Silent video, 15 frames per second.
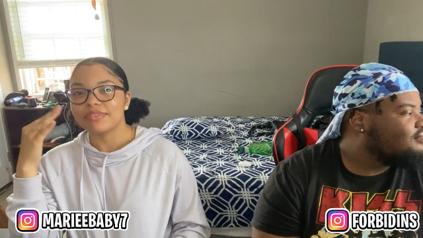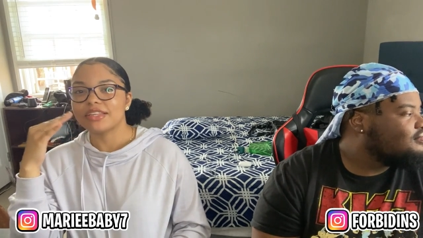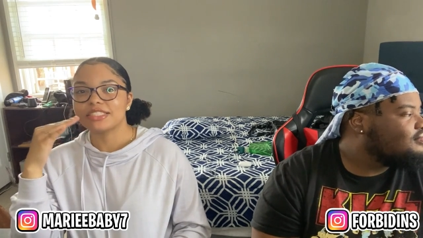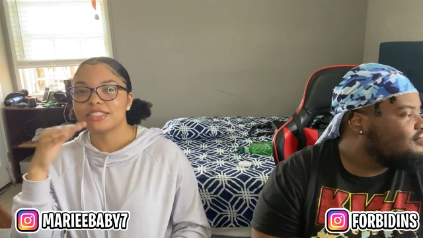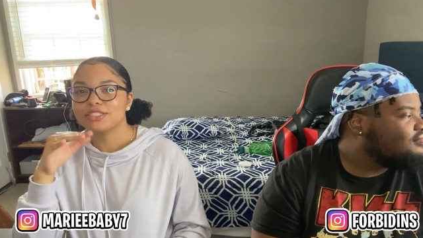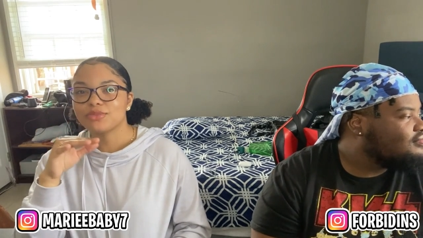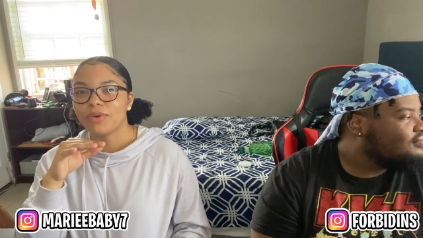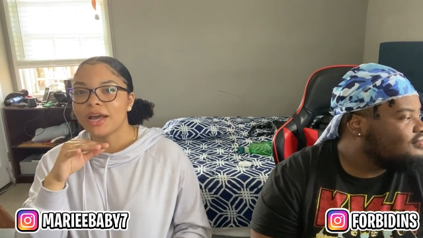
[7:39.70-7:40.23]
Speaker 1: This
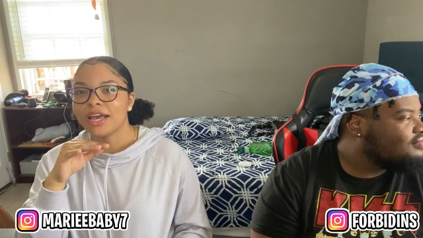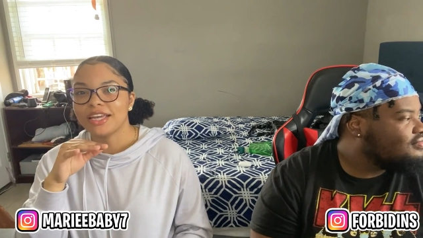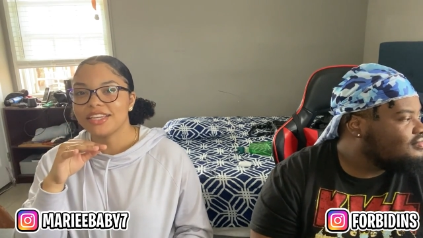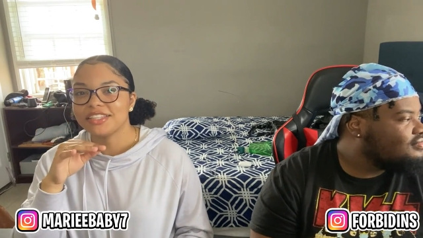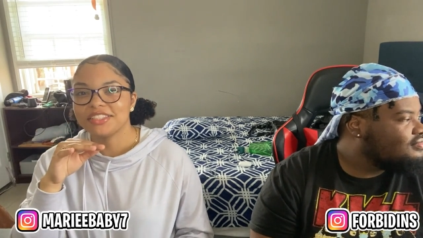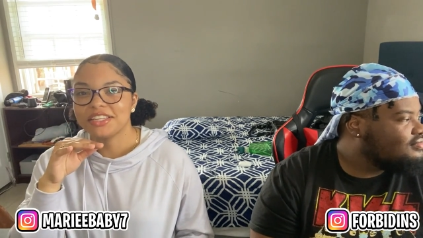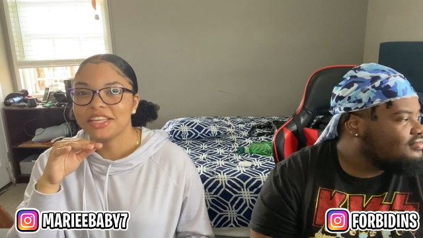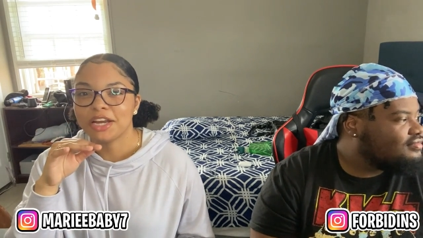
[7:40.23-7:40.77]
is why I
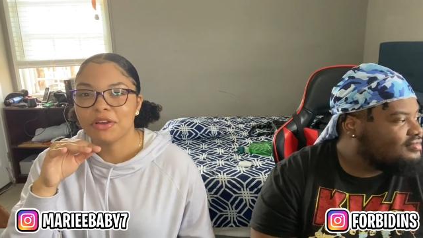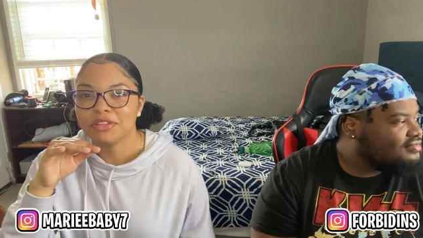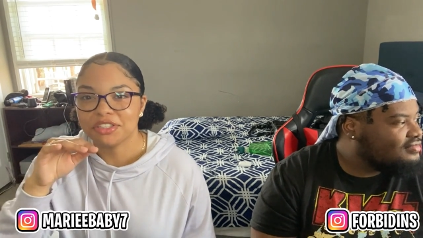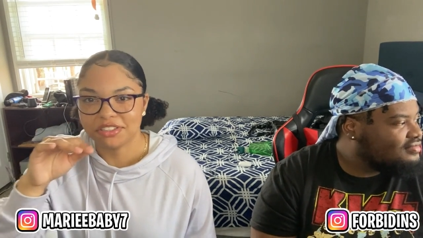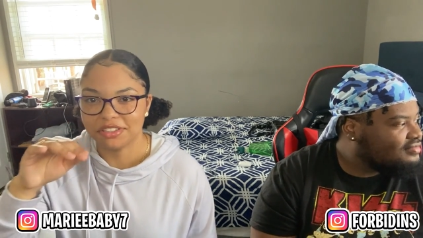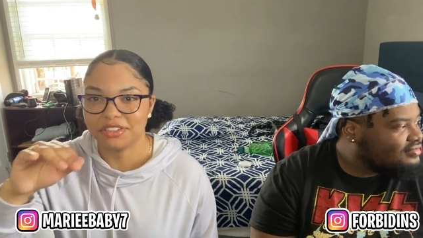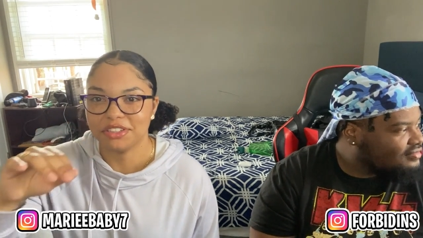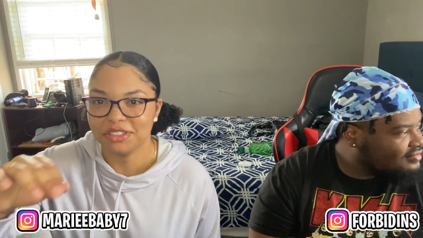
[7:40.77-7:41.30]
need to get off the
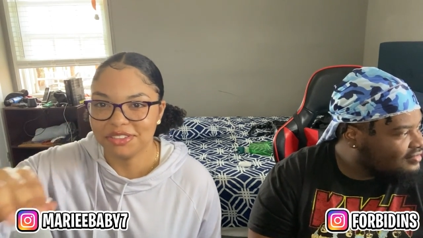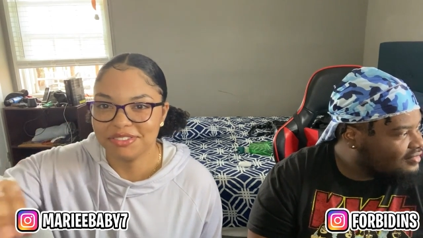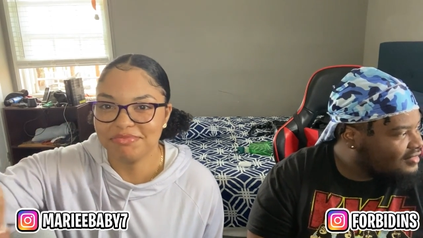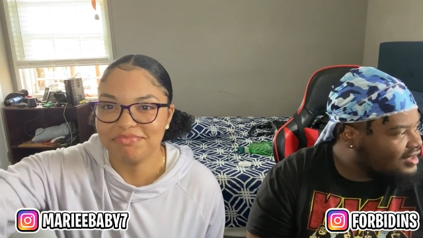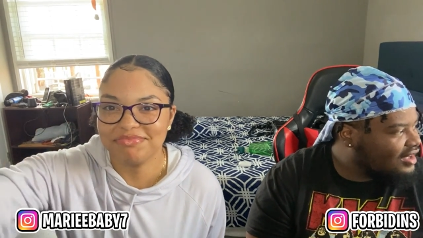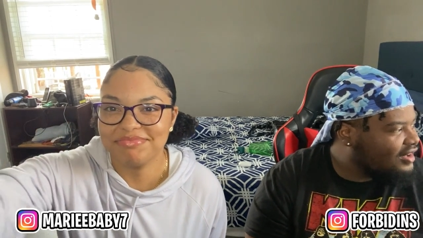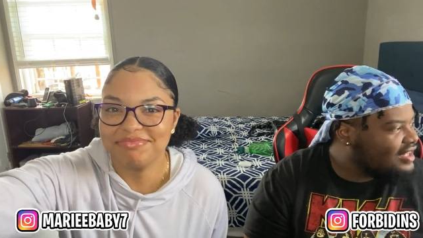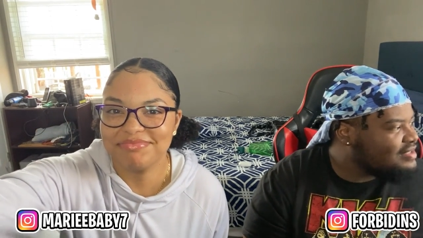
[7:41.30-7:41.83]
hood.
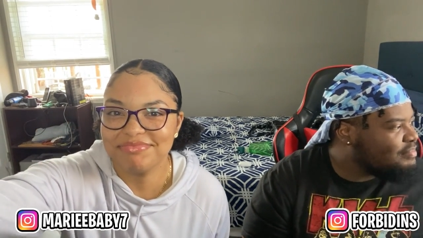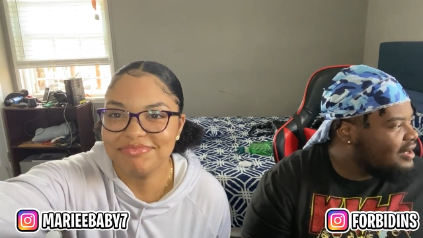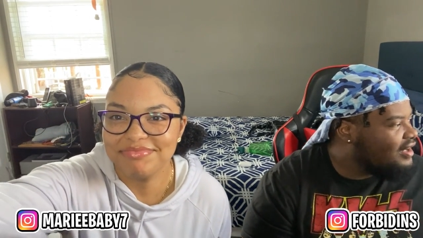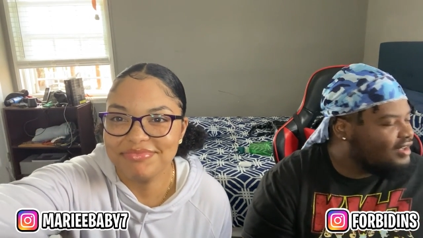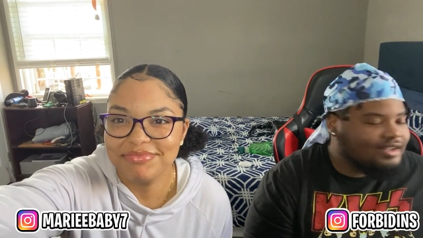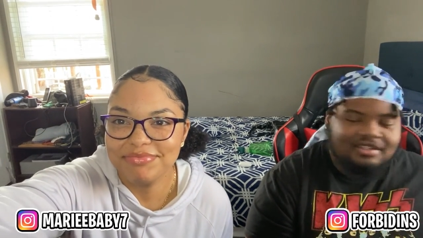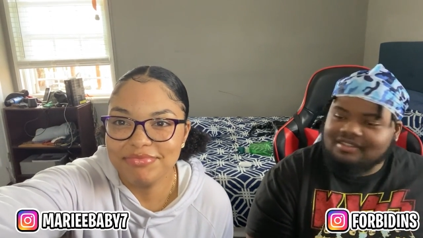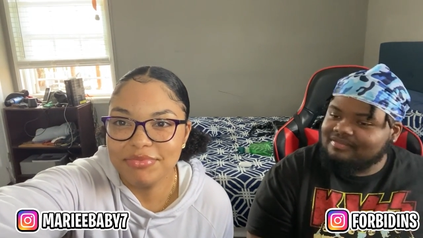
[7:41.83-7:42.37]
Oh, that's my
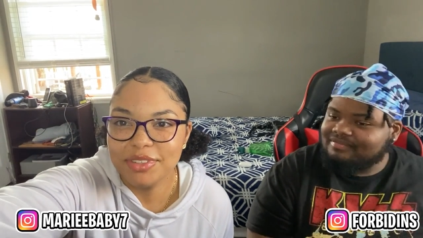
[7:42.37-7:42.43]
hood.